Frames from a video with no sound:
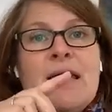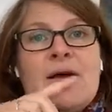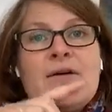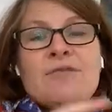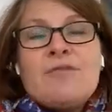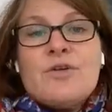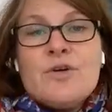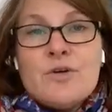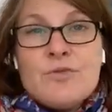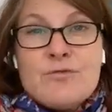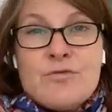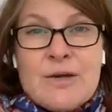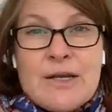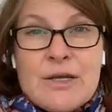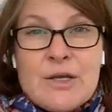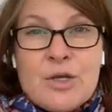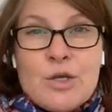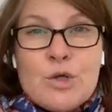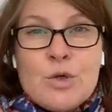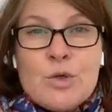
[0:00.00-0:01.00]
fear of
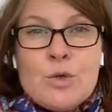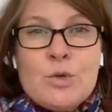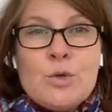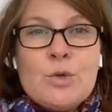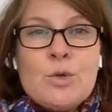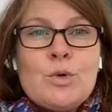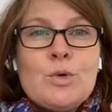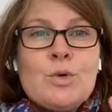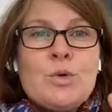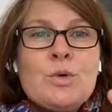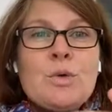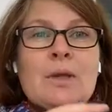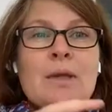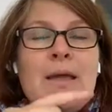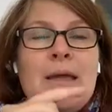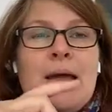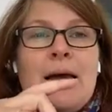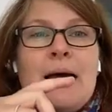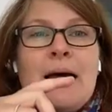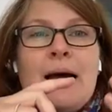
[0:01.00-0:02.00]
ridicule,
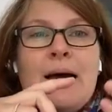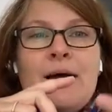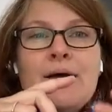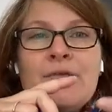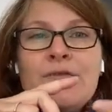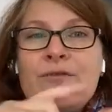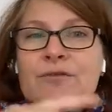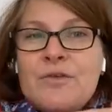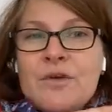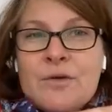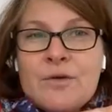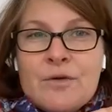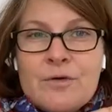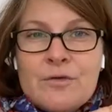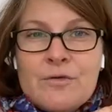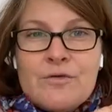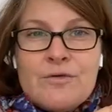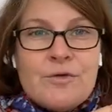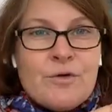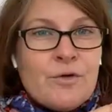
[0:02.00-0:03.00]

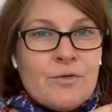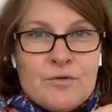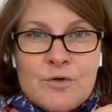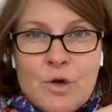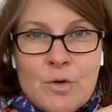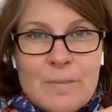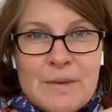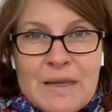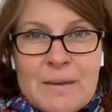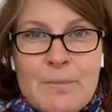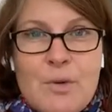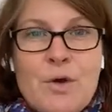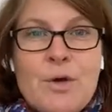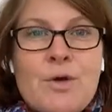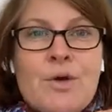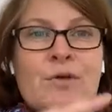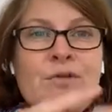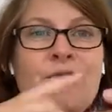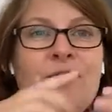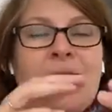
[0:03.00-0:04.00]
fear of not being
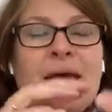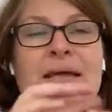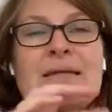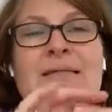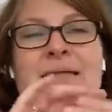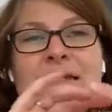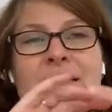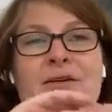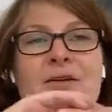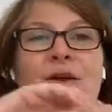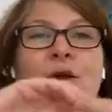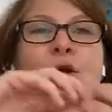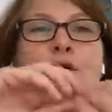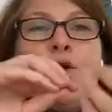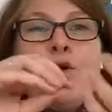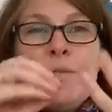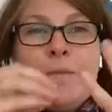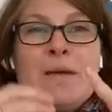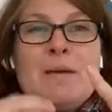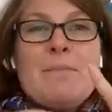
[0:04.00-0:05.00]
perfect. There
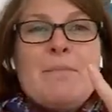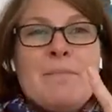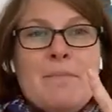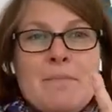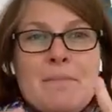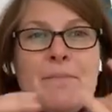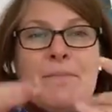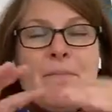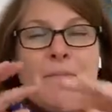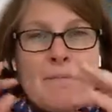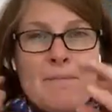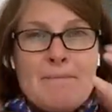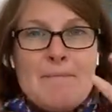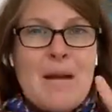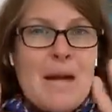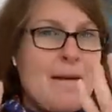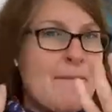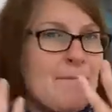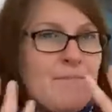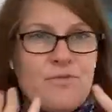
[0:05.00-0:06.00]
could be
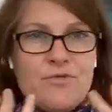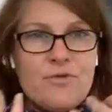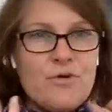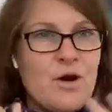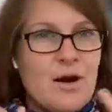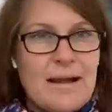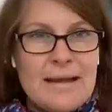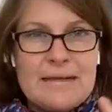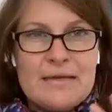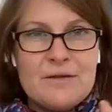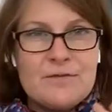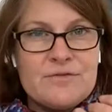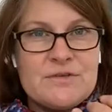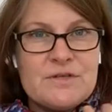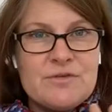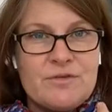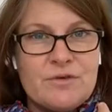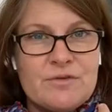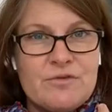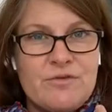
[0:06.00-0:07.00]
a variety of
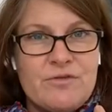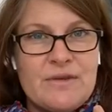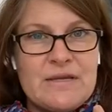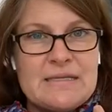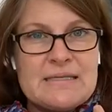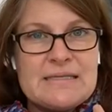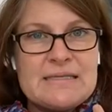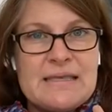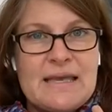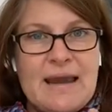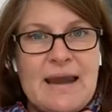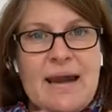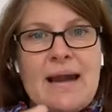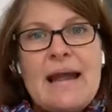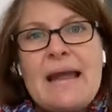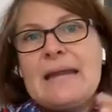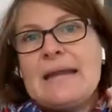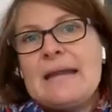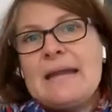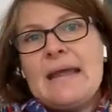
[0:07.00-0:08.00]
different fears there.
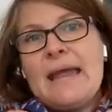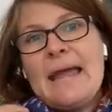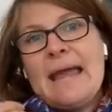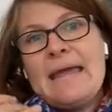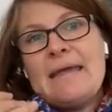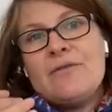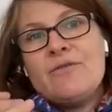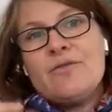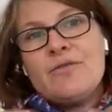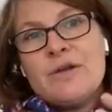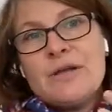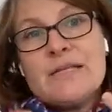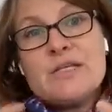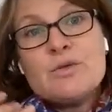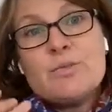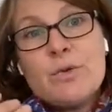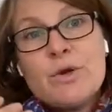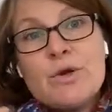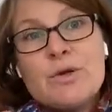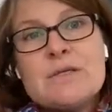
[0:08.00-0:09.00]
And for
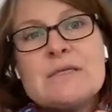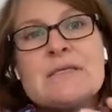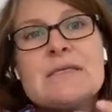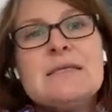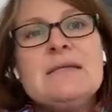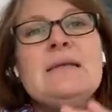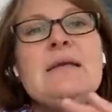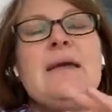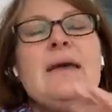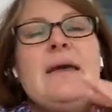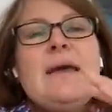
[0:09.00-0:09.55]
each person,